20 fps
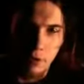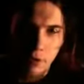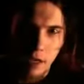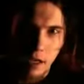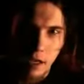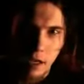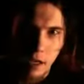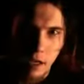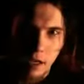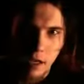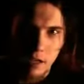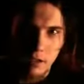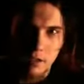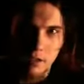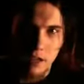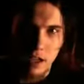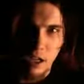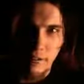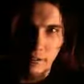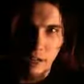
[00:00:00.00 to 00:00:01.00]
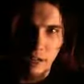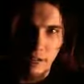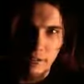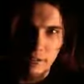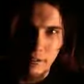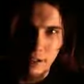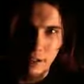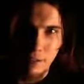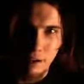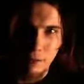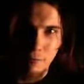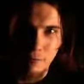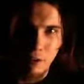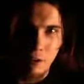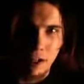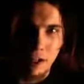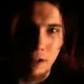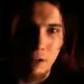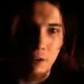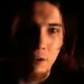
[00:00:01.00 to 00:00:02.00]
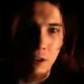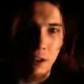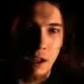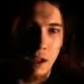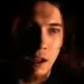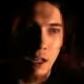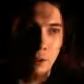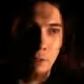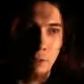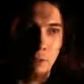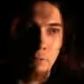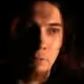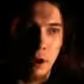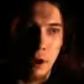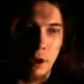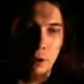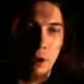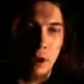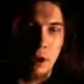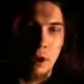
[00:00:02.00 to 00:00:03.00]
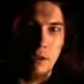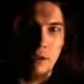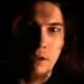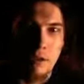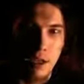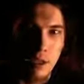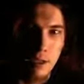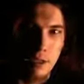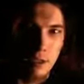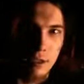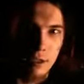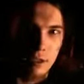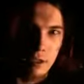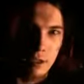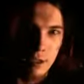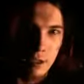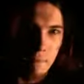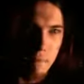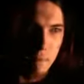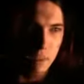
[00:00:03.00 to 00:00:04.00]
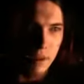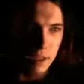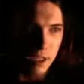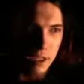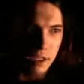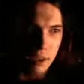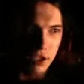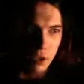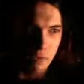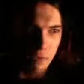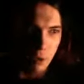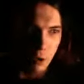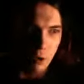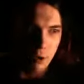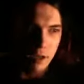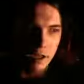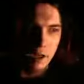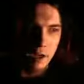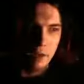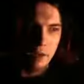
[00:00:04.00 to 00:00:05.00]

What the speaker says: okay, I can say myself that I don't like when blowhards like this exploit